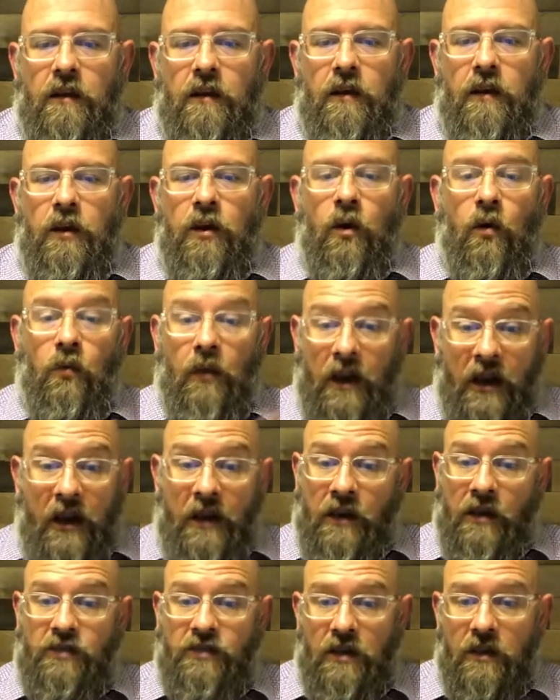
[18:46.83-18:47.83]
you know, and
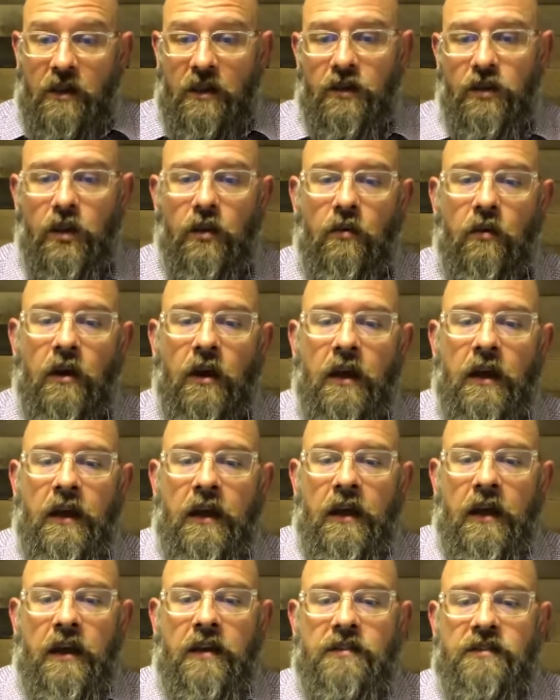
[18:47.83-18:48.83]
here's the other thing too,
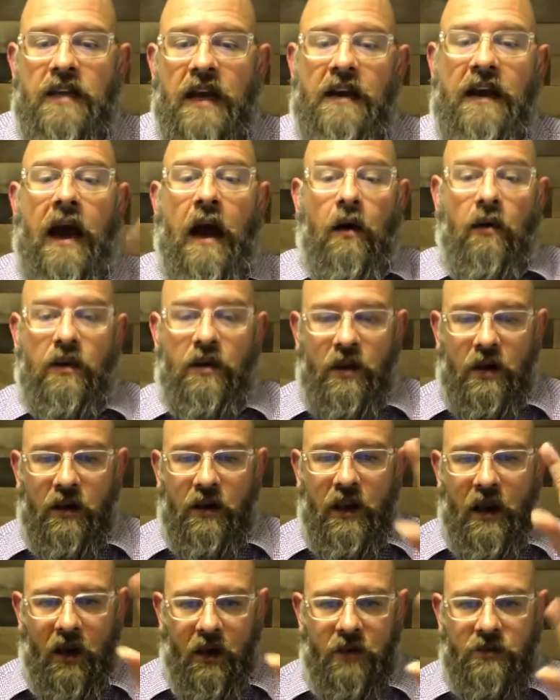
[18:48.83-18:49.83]
is that now,
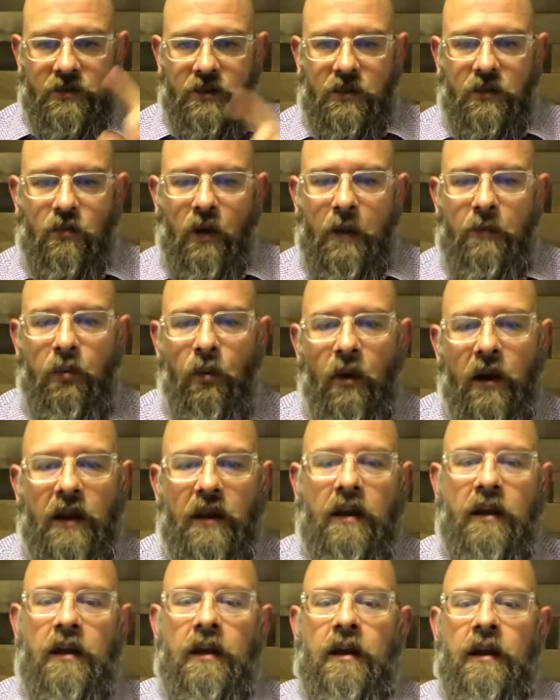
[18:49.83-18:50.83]
yeah, here's a great
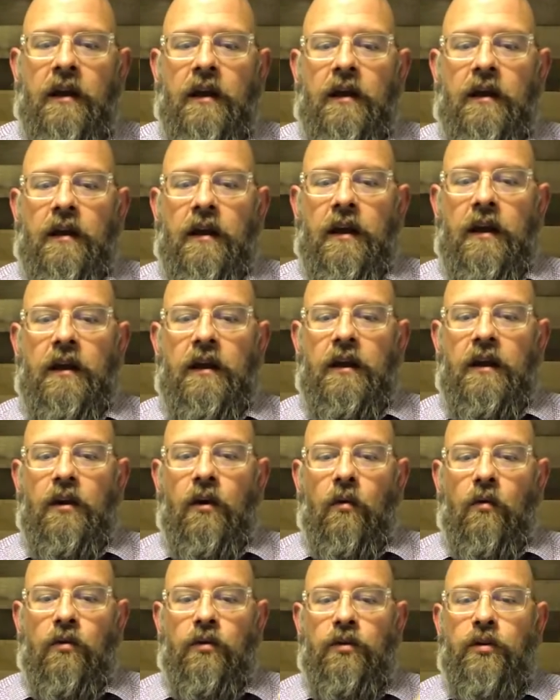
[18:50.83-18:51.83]
point. You
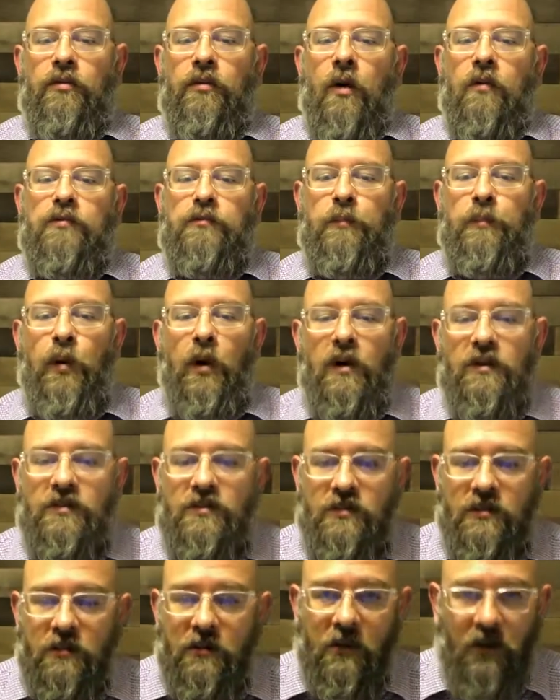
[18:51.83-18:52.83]
know, do those
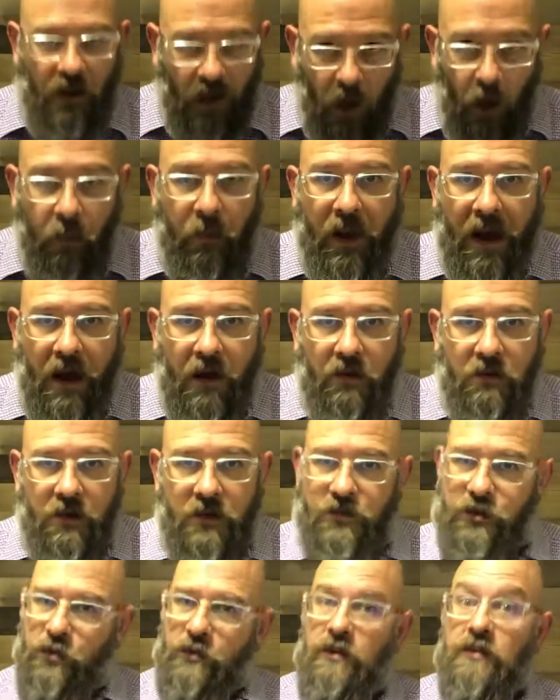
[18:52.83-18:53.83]
books help out?
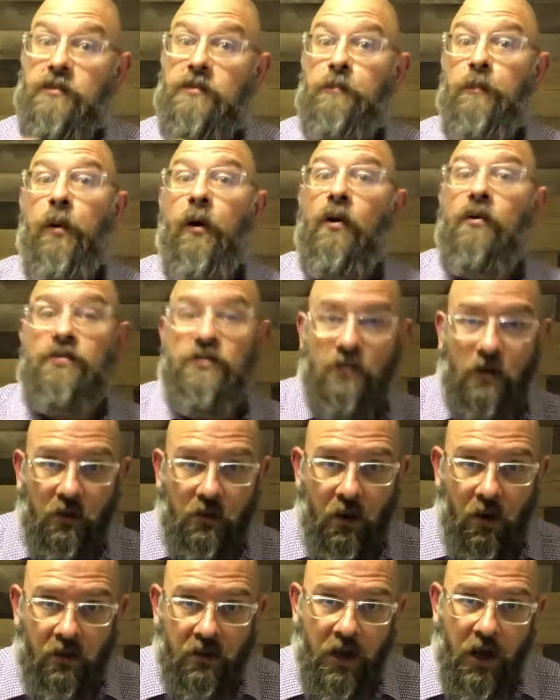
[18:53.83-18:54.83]
Does personal
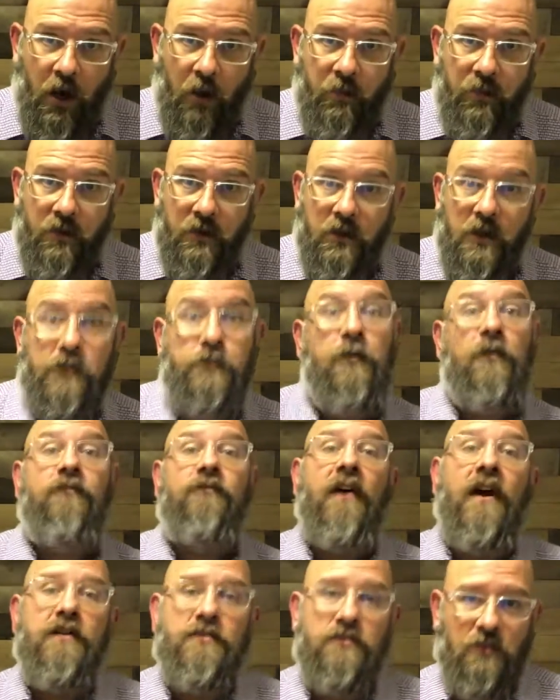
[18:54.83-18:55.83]
growth help? Does
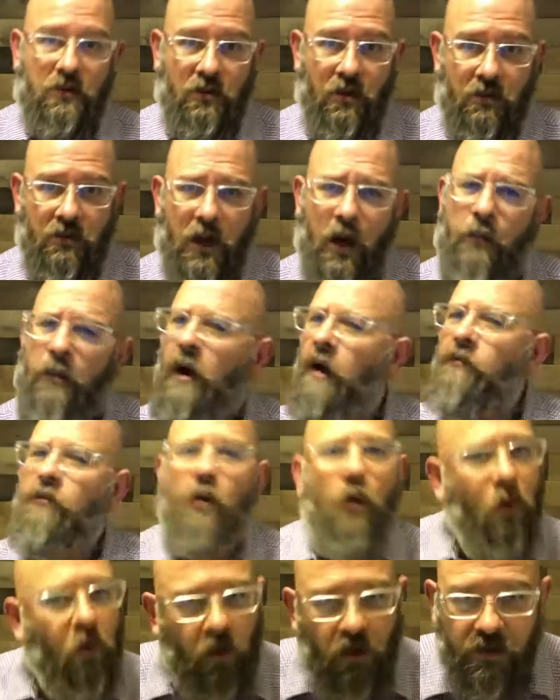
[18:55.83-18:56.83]
professional growth help? Of
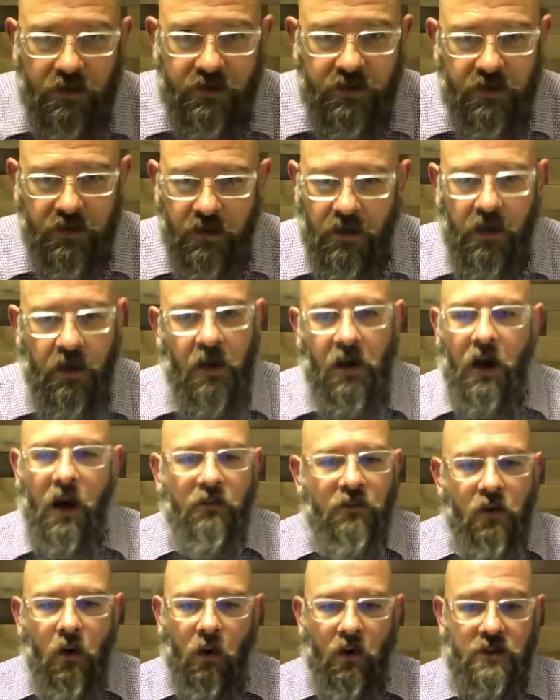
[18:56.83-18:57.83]
course.
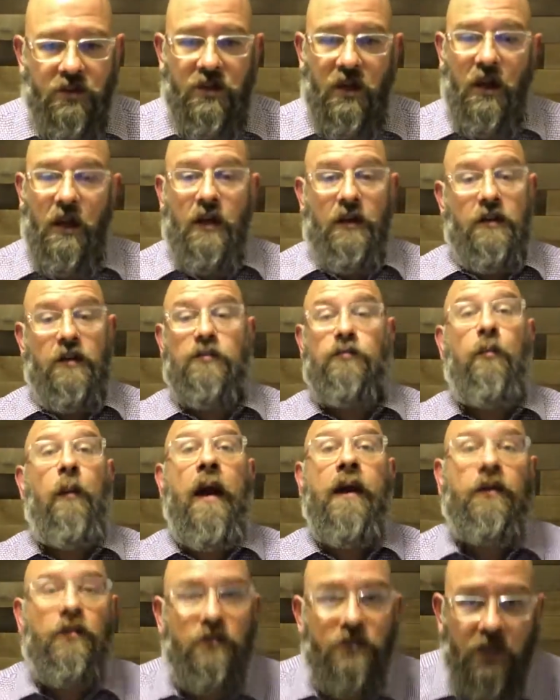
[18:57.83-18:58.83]
Of course. Does
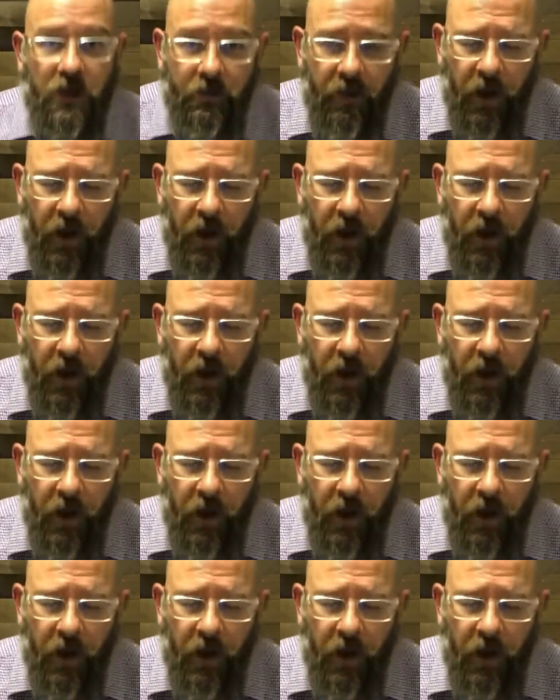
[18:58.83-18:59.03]
mentorship